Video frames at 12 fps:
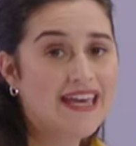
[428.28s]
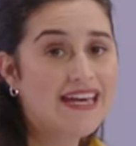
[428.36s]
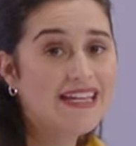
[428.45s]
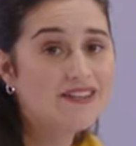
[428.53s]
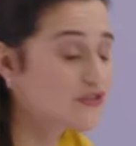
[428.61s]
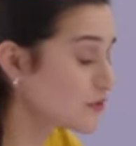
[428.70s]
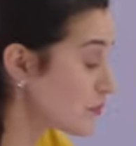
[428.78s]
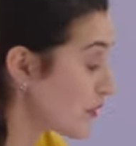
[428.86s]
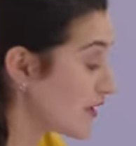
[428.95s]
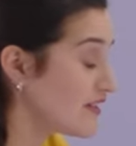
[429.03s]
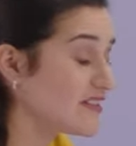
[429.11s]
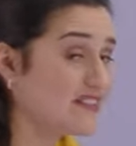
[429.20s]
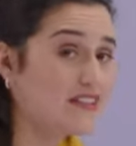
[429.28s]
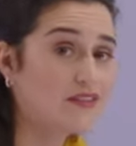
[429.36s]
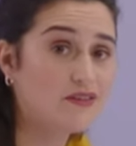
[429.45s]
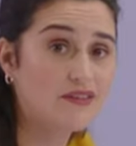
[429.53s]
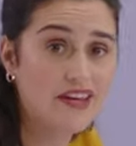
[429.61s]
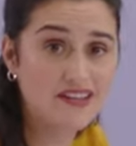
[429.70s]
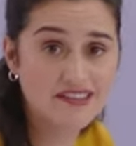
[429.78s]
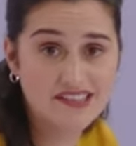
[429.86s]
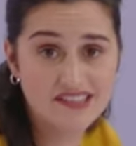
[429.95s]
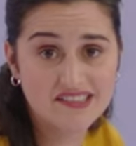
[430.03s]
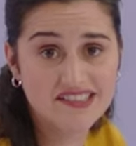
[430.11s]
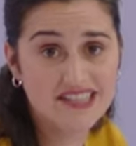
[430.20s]
It's super easy to take
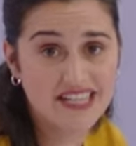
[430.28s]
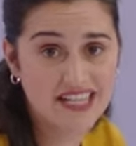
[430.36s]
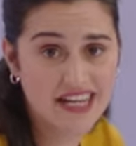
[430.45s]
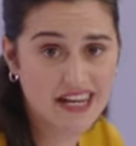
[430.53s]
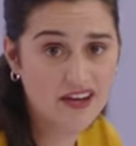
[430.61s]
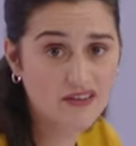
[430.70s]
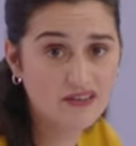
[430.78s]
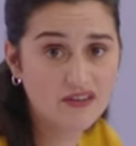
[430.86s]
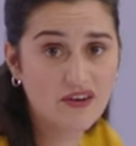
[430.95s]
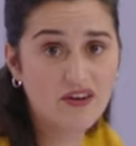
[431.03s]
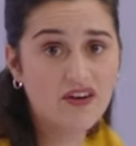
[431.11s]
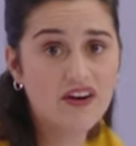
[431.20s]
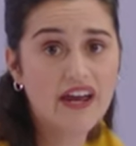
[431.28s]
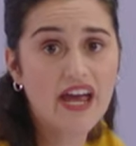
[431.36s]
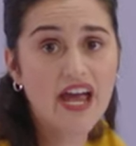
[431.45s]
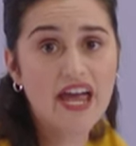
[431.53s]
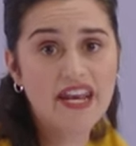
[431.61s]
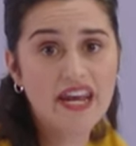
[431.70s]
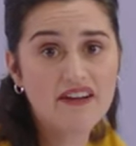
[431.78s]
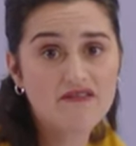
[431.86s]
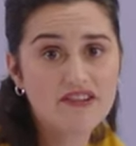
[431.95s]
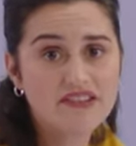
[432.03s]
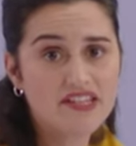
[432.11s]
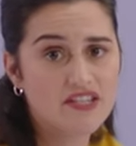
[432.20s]
things in and out, and
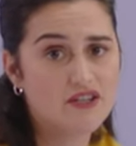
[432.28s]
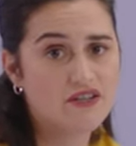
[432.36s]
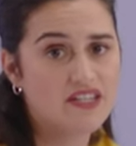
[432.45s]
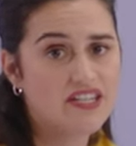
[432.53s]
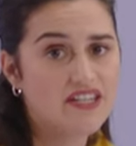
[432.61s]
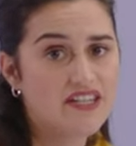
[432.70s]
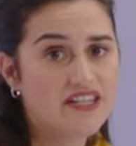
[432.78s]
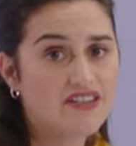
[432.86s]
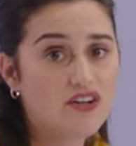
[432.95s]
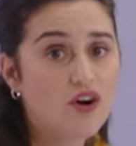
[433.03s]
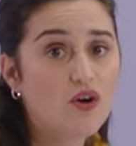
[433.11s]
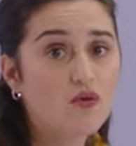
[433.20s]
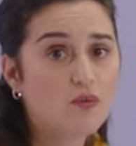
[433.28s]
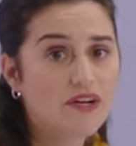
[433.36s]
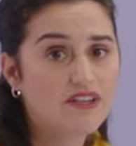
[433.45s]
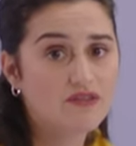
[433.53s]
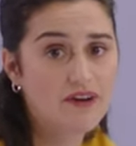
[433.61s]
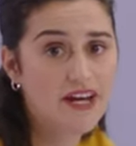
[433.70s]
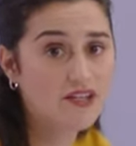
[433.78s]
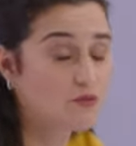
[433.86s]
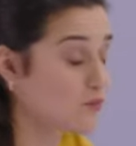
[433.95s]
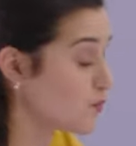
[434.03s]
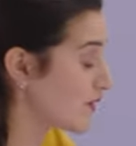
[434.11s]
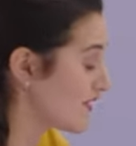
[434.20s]
everything you need is always right
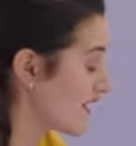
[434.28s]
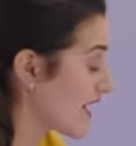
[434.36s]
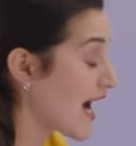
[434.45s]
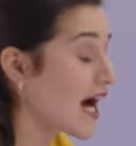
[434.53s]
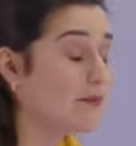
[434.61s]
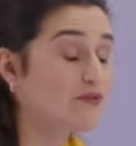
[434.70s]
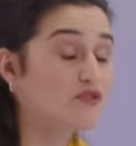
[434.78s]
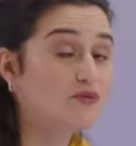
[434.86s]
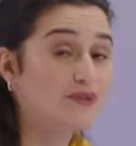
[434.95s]
within arm's